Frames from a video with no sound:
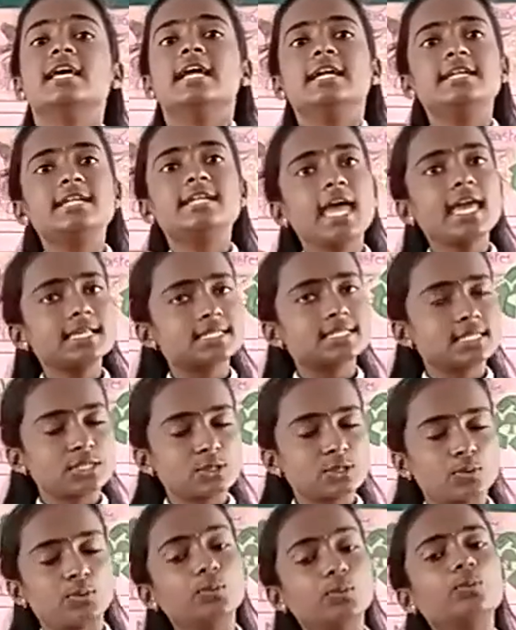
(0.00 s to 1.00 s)
Next,
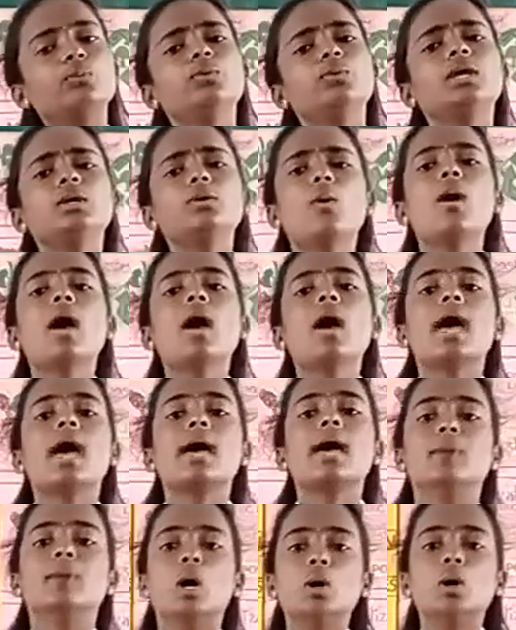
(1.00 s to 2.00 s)
we know
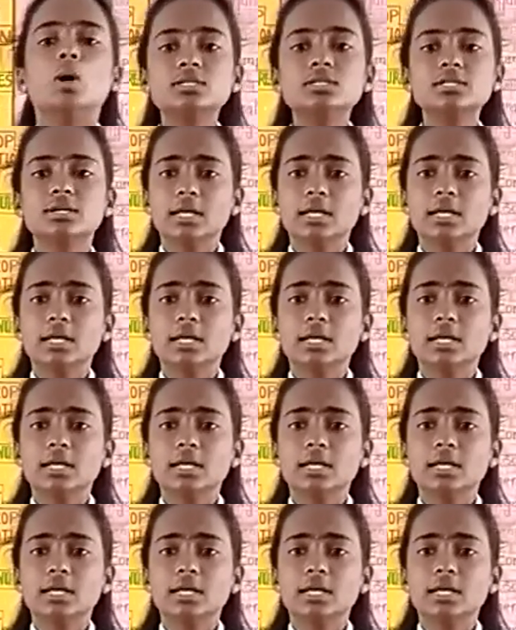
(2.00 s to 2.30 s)
about